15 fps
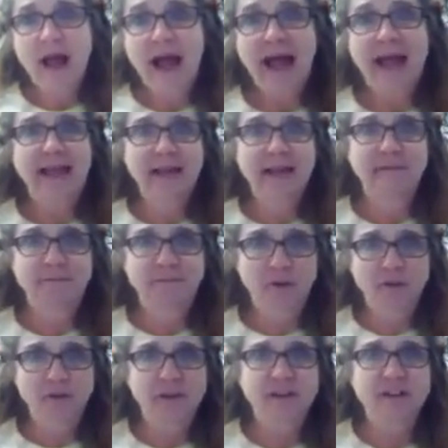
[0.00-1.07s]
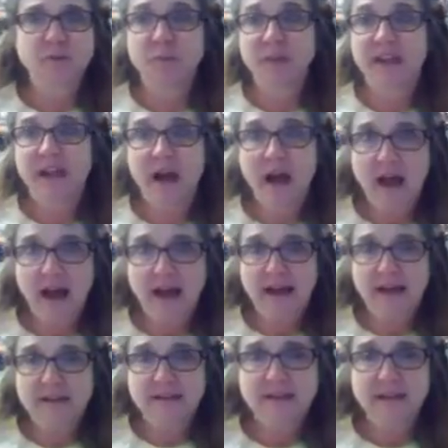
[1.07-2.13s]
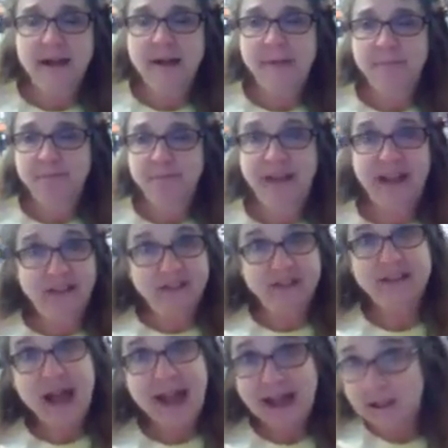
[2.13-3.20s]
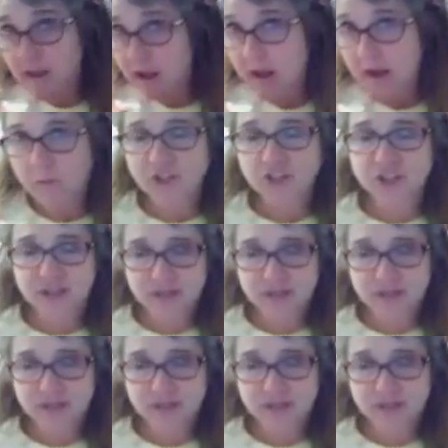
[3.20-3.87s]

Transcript: I can infer this because in the dialogue,